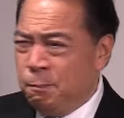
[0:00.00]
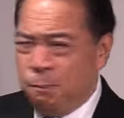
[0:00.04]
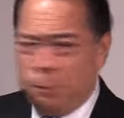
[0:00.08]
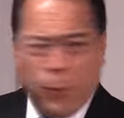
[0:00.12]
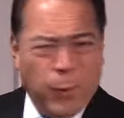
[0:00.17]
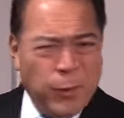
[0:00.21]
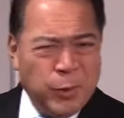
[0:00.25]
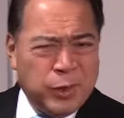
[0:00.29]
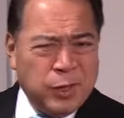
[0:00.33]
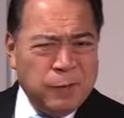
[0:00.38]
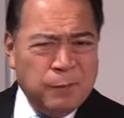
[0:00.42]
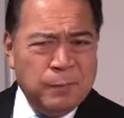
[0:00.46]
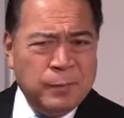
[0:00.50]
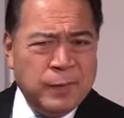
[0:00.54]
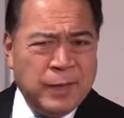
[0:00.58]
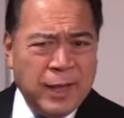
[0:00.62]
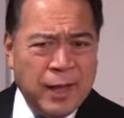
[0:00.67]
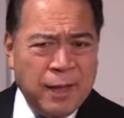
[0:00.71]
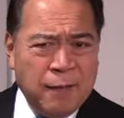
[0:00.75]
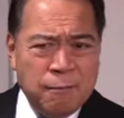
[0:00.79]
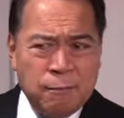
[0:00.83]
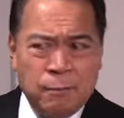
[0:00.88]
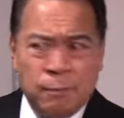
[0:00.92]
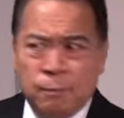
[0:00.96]
Both of
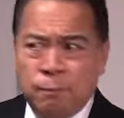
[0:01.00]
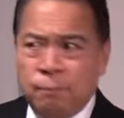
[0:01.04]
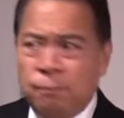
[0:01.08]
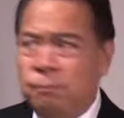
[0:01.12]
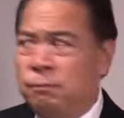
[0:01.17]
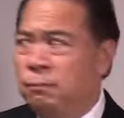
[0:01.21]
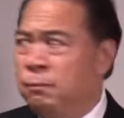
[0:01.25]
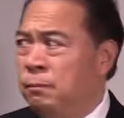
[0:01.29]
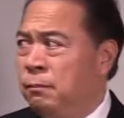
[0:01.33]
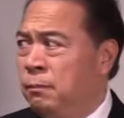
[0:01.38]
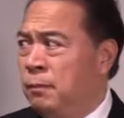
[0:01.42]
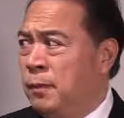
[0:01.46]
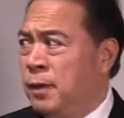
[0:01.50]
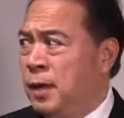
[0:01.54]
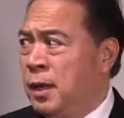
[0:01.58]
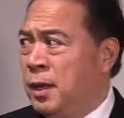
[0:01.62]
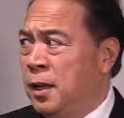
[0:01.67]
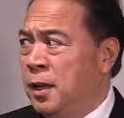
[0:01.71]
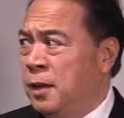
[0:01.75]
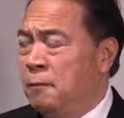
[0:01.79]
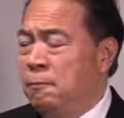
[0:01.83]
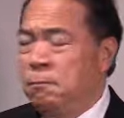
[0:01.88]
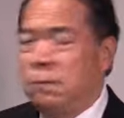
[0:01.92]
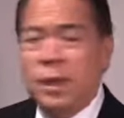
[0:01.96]
them
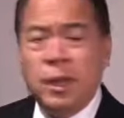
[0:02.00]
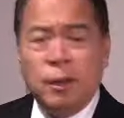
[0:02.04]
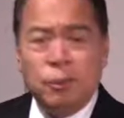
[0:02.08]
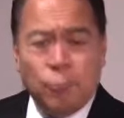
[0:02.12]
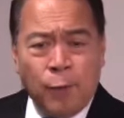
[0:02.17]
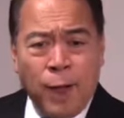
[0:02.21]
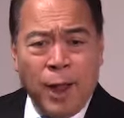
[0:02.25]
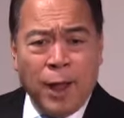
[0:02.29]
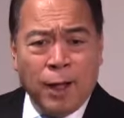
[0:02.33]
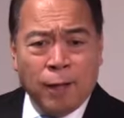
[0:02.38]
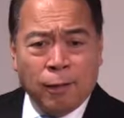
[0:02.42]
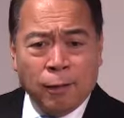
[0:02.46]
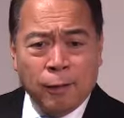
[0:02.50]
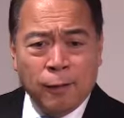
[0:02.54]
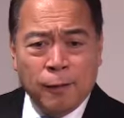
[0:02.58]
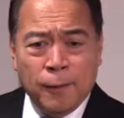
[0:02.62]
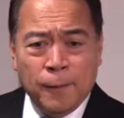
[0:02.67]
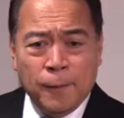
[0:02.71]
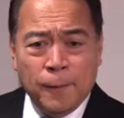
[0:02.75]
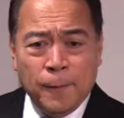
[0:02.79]
mean well.